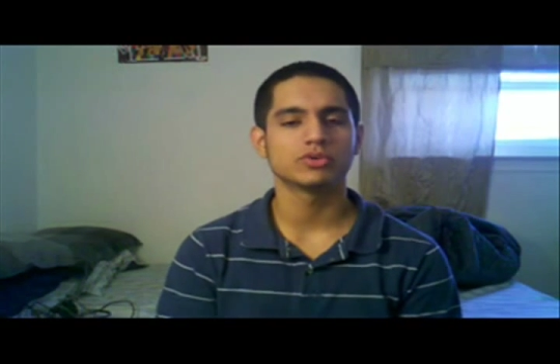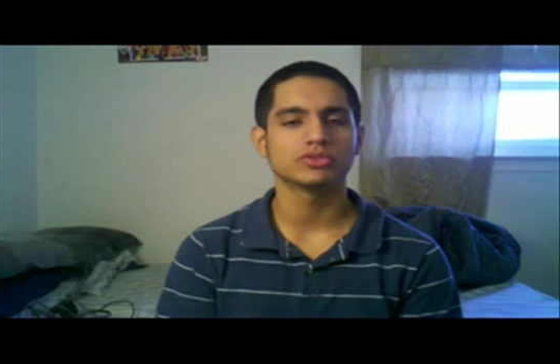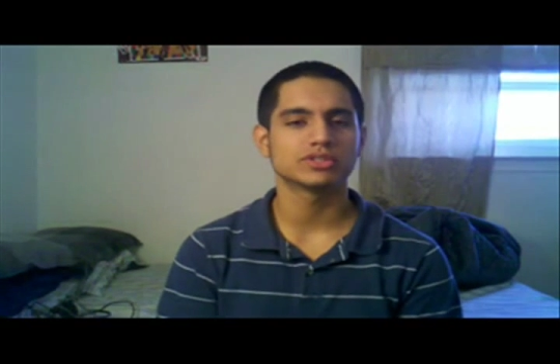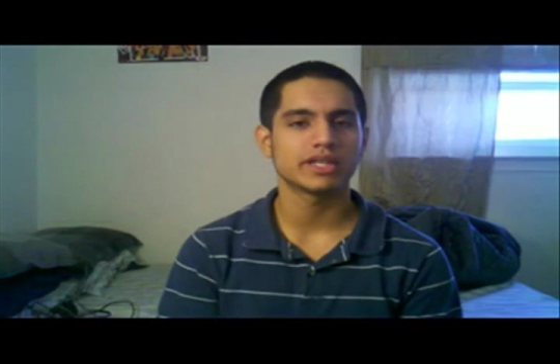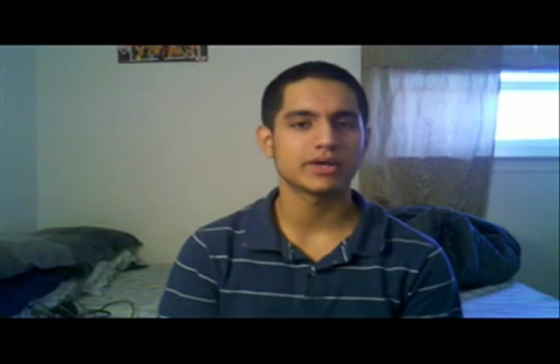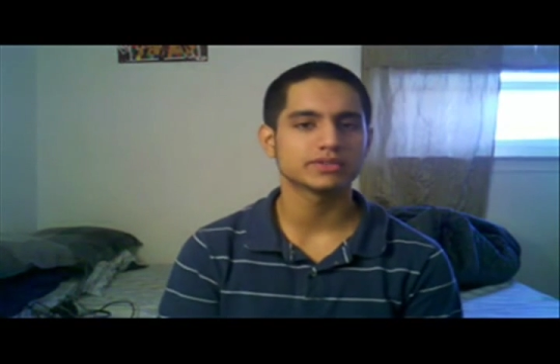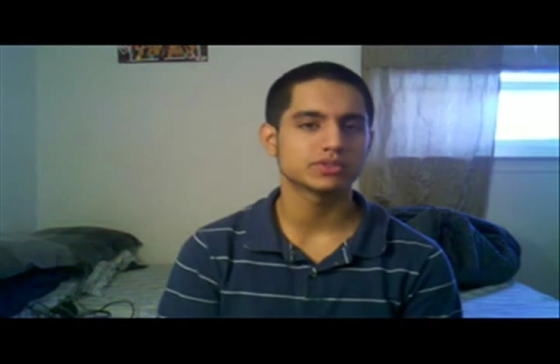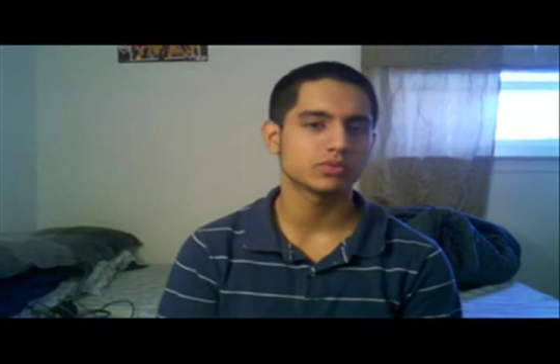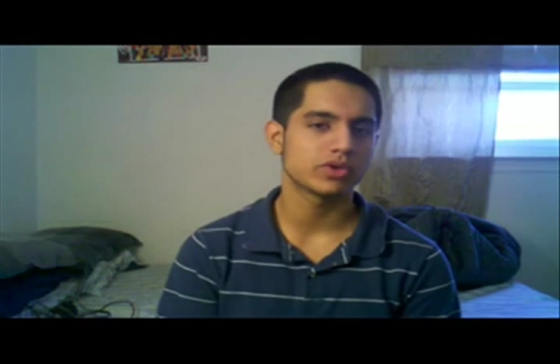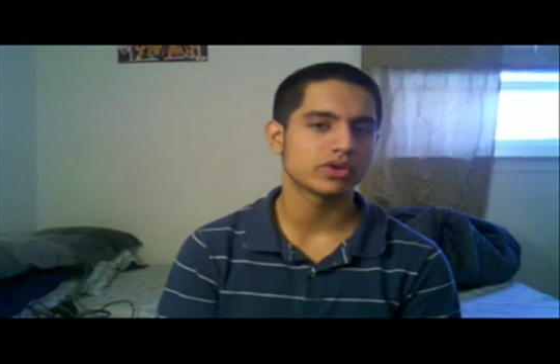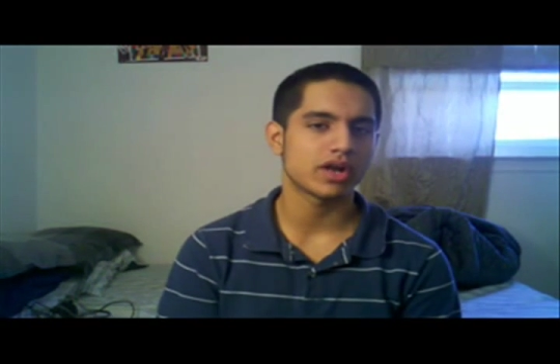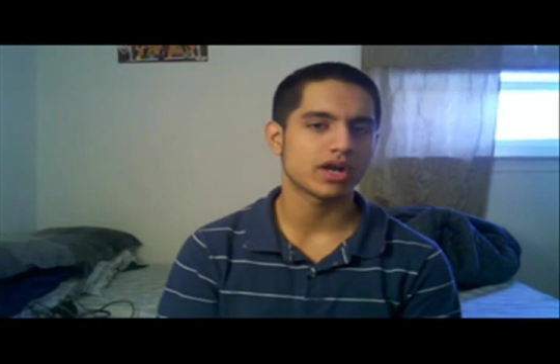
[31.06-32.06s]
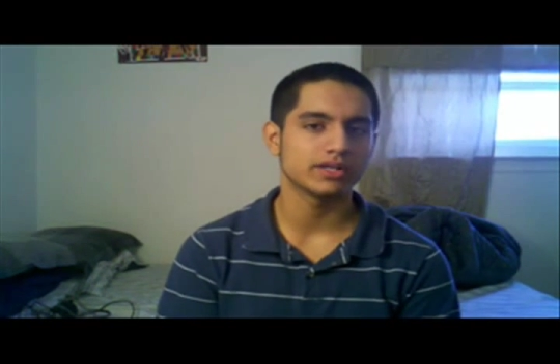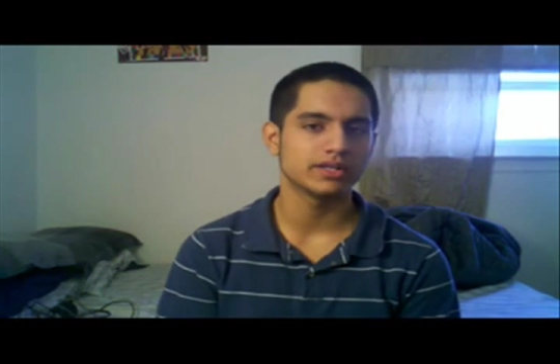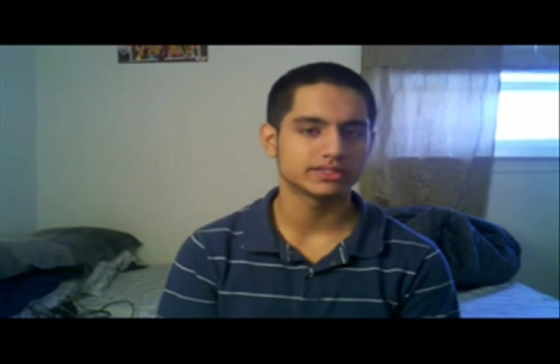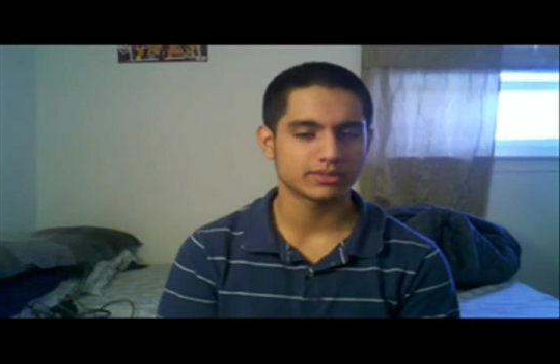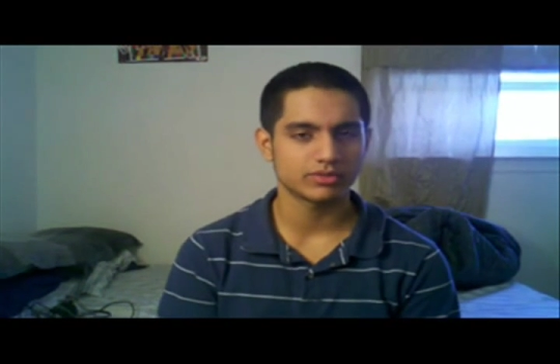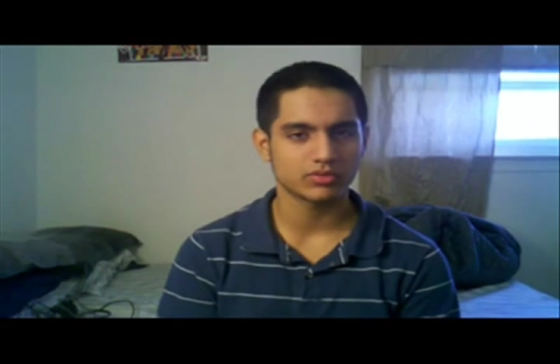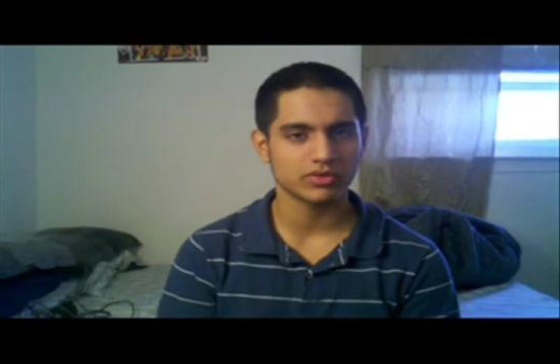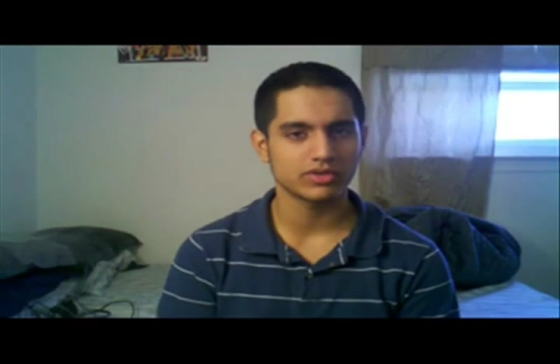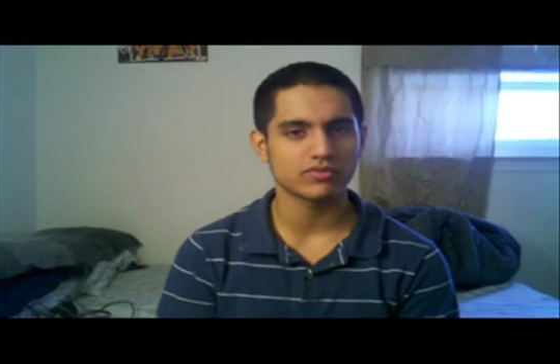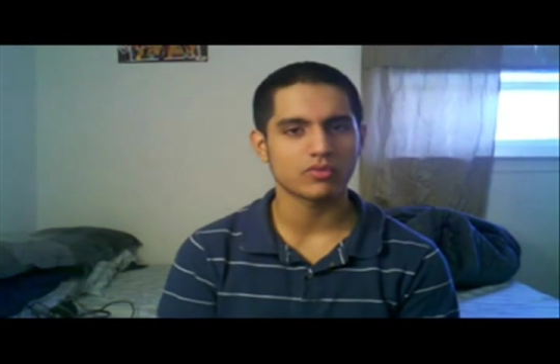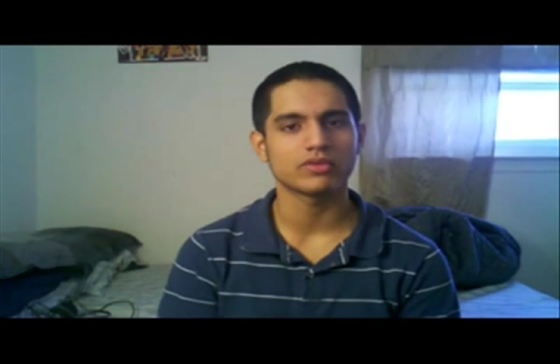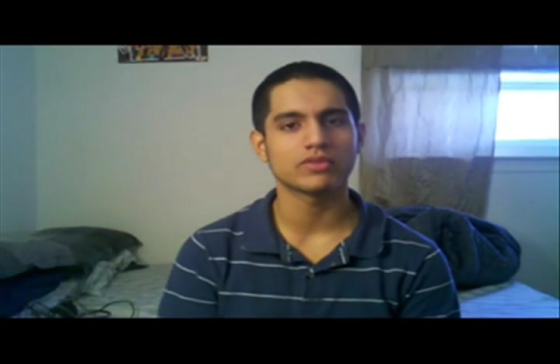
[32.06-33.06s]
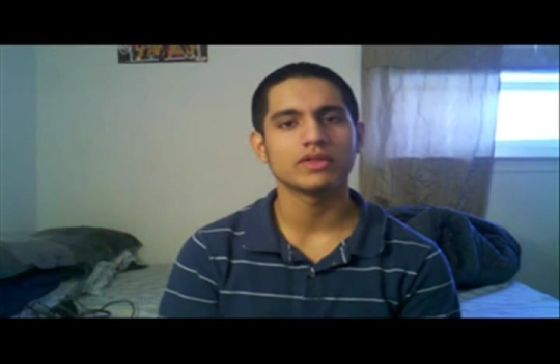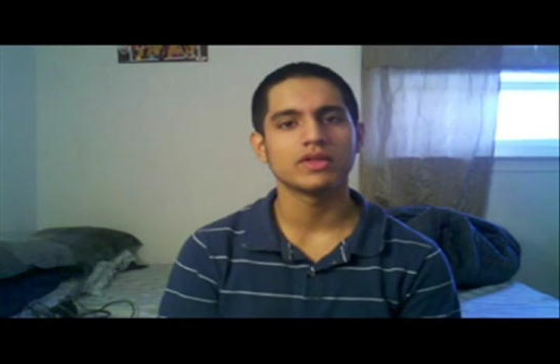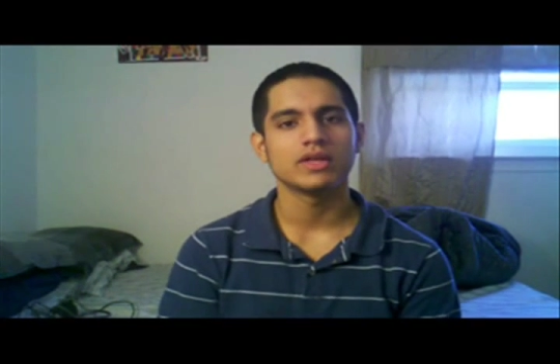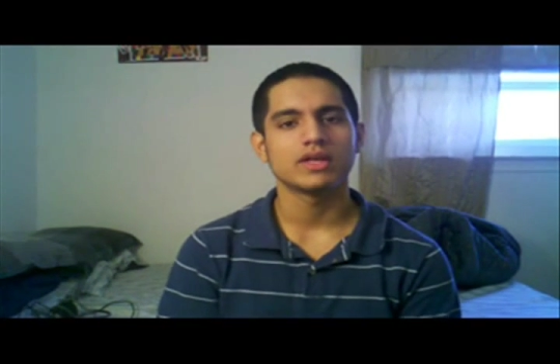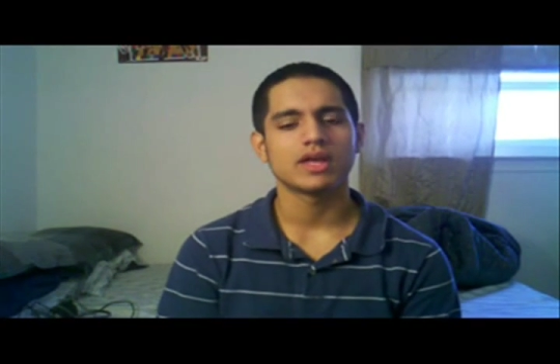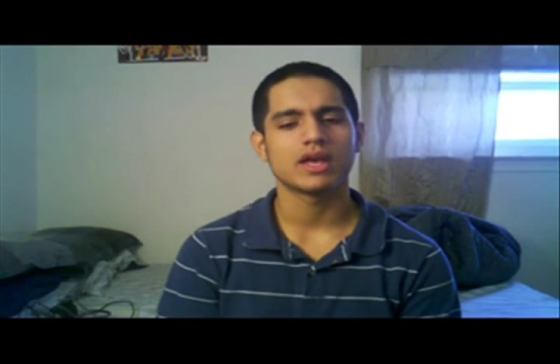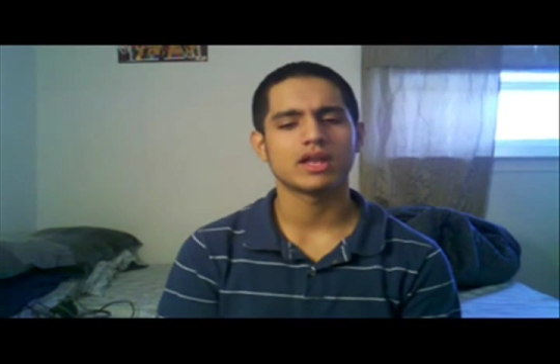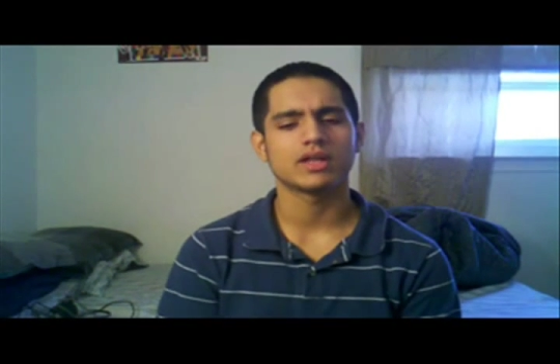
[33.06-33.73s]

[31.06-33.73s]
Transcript: I was supposed to announce the winner on December 24th,